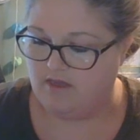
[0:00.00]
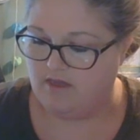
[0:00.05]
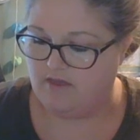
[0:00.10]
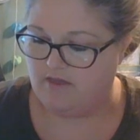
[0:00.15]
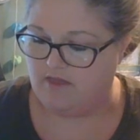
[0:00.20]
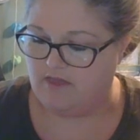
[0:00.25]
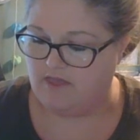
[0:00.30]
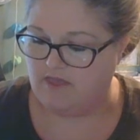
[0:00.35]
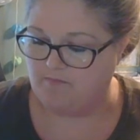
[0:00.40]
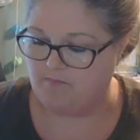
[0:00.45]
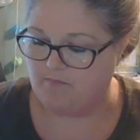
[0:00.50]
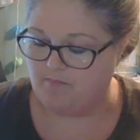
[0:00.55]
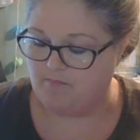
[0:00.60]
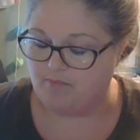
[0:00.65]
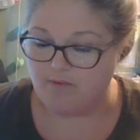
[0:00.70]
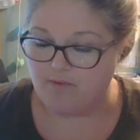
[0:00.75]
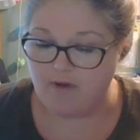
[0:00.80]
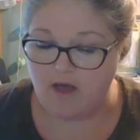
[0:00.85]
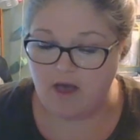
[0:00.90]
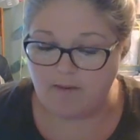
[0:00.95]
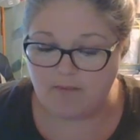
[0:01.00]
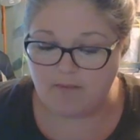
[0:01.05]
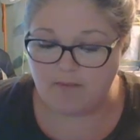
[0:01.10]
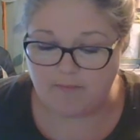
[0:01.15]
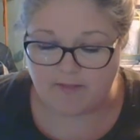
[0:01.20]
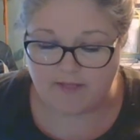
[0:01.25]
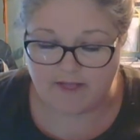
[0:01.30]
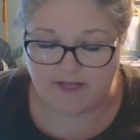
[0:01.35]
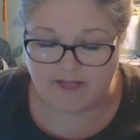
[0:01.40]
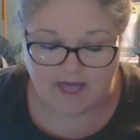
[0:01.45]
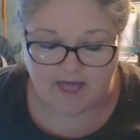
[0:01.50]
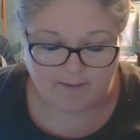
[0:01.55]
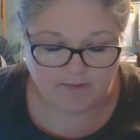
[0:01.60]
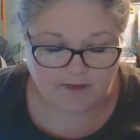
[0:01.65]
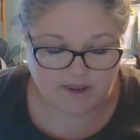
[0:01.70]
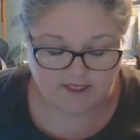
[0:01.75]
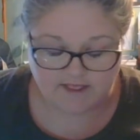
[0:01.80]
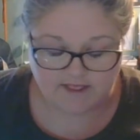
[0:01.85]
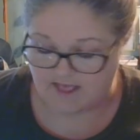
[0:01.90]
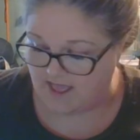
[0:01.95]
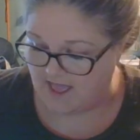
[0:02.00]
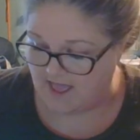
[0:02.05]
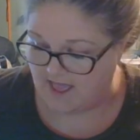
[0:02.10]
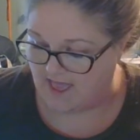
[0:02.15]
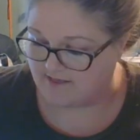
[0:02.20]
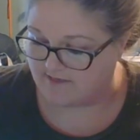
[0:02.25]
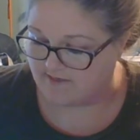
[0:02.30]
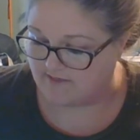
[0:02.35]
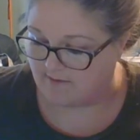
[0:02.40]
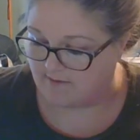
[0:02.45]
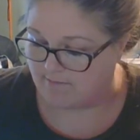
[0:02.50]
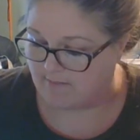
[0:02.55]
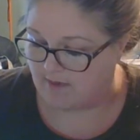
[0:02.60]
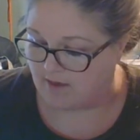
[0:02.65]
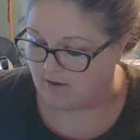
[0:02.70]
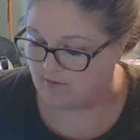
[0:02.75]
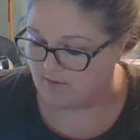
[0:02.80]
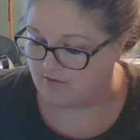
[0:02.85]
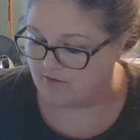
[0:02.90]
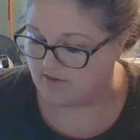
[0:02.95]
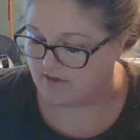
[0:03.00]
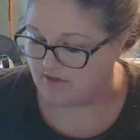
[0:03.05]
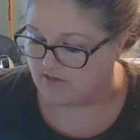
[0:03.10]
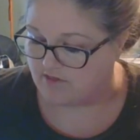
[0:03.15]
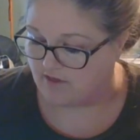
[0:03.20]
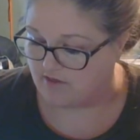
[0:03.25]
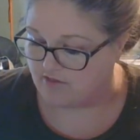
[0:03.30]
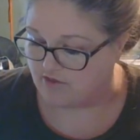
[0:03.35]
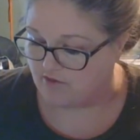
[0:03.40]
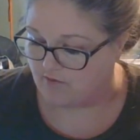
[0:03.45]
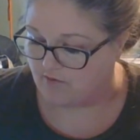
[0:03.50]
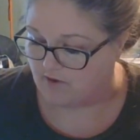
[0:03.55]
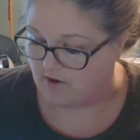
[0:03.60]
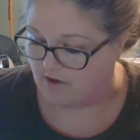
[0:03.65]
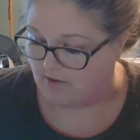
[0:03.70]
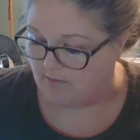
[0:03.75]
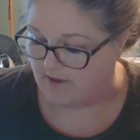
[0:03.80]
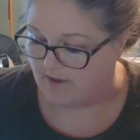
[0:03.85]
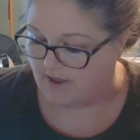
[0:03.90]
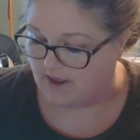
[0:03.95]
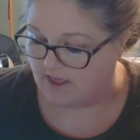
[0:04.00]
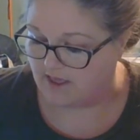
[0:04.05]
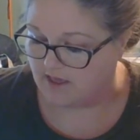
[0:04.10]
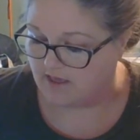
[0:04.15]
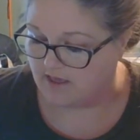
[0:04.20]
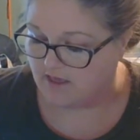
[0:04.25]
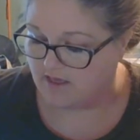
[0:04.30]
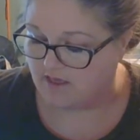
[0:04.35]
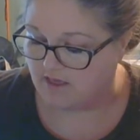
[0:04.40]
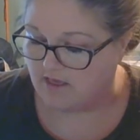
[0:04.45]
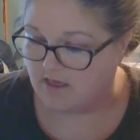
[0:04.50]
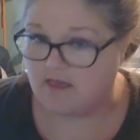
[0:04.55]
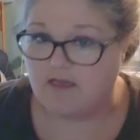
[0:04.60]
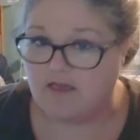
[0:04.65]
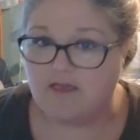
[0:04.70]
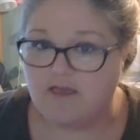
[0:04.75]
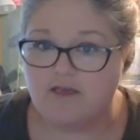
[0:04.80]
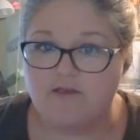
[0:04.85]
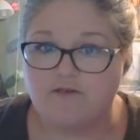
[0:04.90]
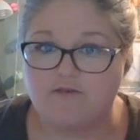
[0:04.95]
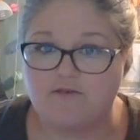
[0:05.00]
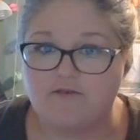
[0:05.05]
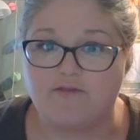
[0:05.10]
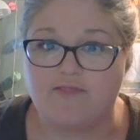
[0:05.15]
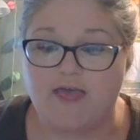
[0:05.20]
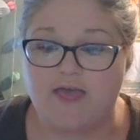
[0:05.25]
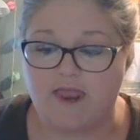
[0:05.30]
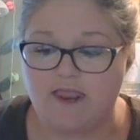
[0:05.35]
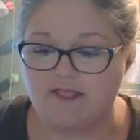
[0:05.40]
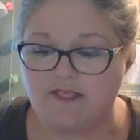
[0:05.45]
It probably, I'm going to say, has the most done to it already. So that is